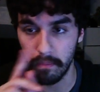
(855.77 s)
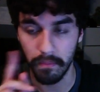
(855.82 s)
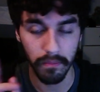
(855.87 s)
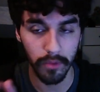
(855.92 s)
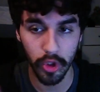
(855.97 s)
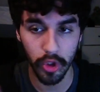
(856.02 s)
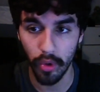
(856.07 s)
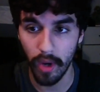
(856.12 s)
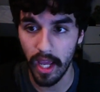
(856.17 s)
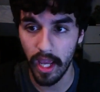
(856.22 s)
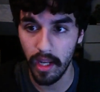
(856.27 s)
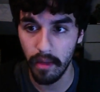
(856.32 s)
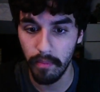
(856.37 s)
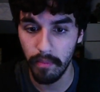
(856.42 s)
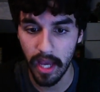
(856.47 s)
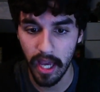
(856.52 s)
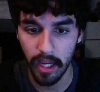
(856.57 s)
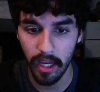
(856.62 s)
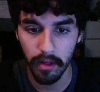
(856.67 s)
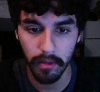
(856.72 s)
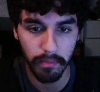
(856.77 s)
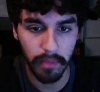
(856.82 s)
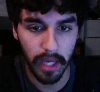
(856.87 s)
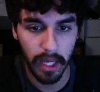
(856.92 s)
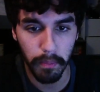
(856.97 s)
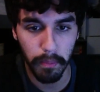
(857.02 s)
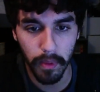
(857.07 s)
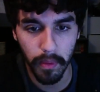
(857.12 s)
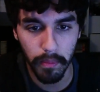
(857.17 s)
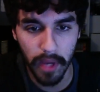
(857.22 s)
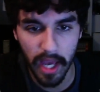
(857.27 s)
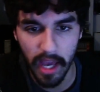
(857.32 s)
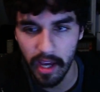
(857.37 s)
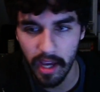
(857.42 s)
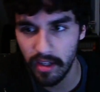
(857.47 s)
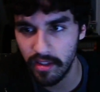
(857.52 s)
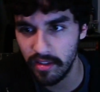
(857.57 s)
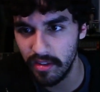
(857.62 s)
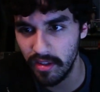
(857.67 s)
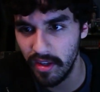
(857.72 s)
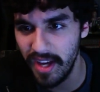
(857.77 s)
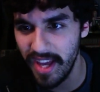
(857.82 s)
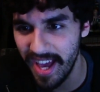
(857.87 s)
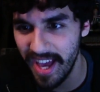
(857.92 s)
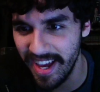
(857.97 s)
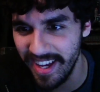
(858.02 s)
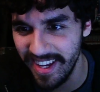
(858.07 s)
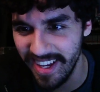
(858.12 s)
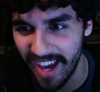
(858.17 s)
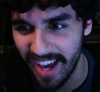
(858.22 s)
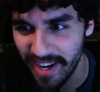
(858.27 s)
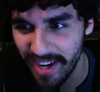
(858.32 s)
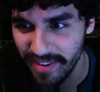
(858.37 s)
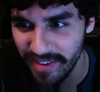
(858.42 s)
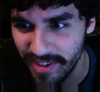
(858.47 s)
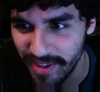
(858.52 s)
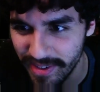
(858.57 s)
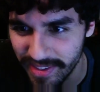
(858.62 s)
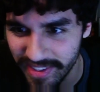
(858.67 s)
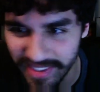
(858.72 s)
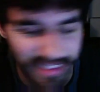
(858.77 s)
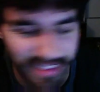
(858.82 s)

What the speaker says: trade back paperbacks. I don't know the